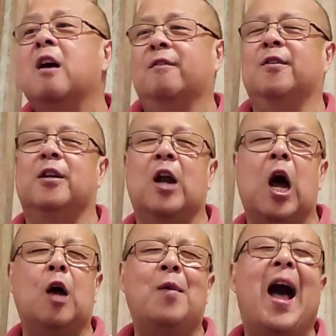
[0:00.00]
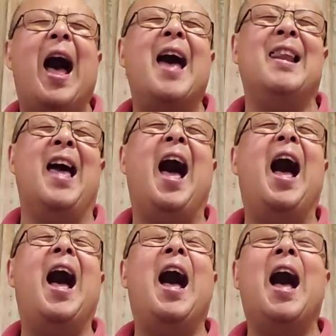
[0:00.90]
for all my
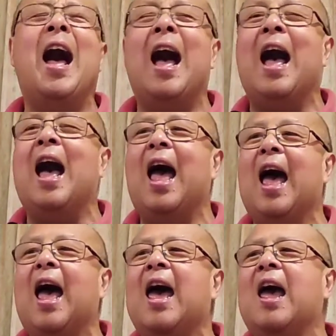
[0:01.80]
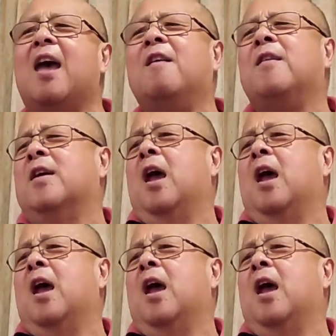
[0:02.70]
life.